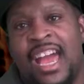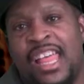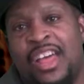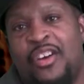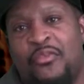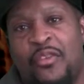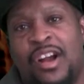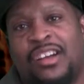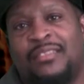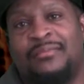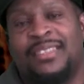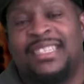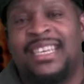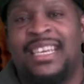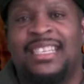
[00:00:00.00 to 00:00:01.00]
Hello, welcome
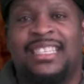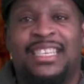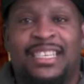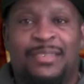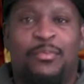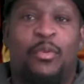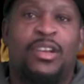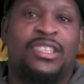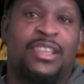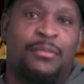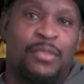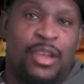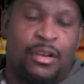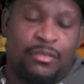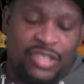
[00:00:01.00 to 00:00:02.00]
to CSC Sports. I'm
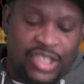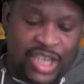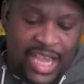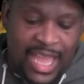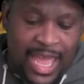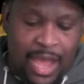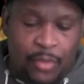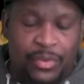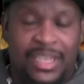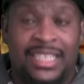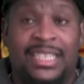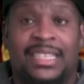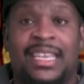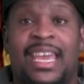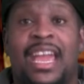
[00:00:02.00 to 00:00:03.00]
your host, Jay Howard, and
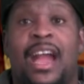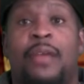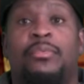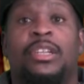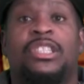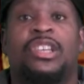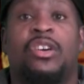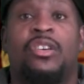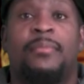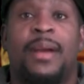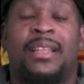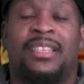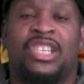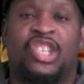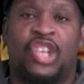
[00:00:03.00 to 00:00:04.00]
today I want to talk
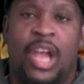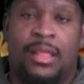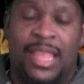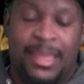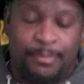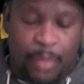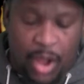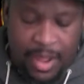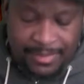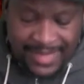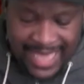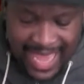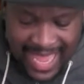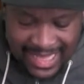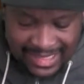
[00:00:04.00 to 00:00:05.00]
about the Charlotte
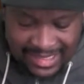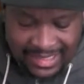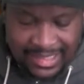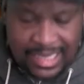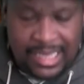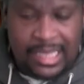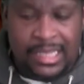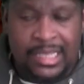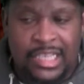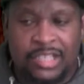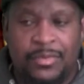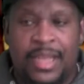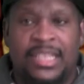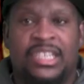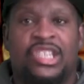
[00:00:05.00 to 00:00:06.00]
BobCats. That's
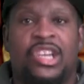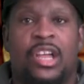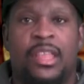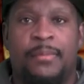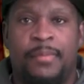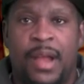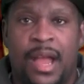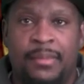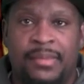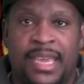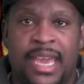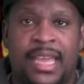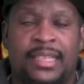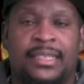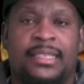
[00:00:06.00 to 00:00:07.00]
right, the Charlotte
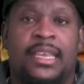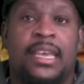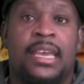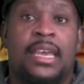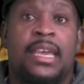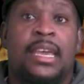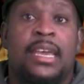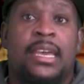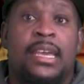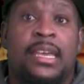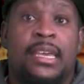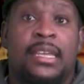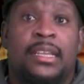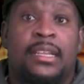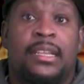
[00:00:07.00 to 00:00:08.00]
BobCats.
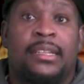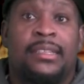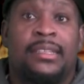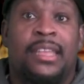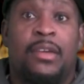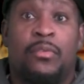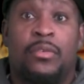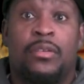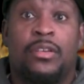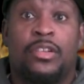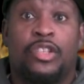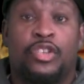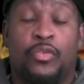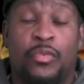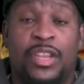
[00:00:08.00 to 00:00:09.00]
They were
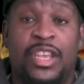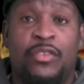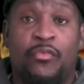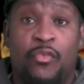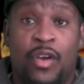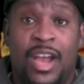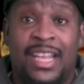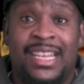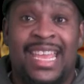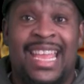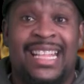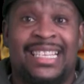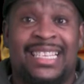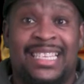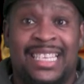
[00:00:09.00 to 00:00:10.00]

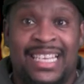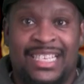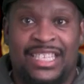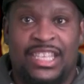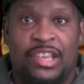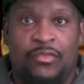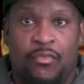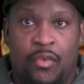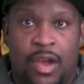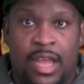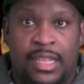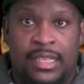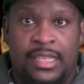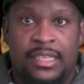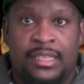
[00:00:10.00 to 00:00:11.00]
21-61